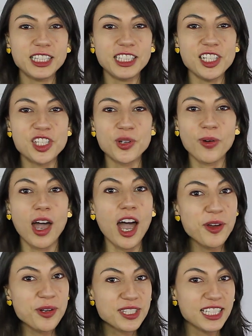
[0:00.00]
teach you
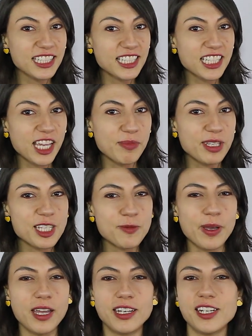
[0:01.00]
how to tell the time in
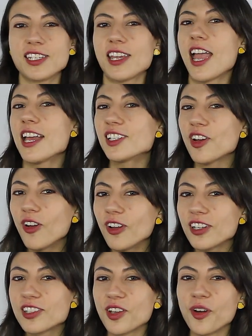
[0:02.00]
Spanish, and
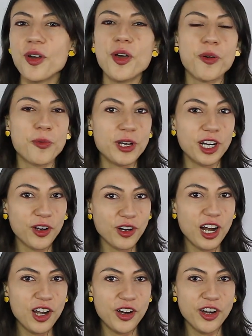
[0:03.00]
also we are
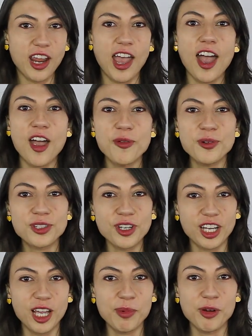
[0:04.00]
gonna learn how to
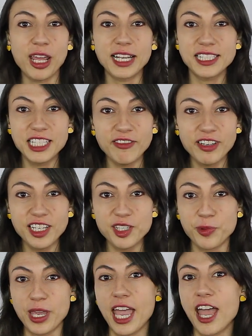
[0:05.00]
talk about activities
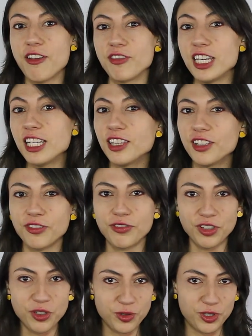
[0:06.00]
we have in the
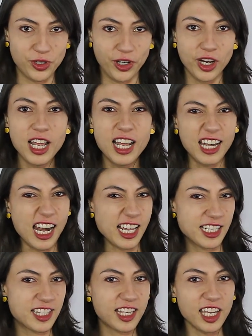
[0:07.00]
future,
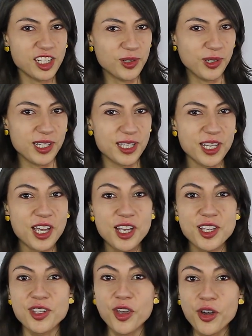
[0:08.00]
like schedules.
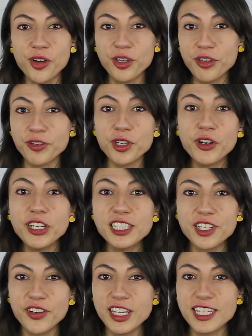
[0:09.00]
So if you're
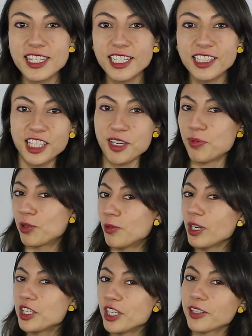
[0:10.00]
interested, keep on
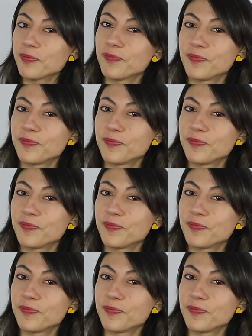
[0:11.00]
watching.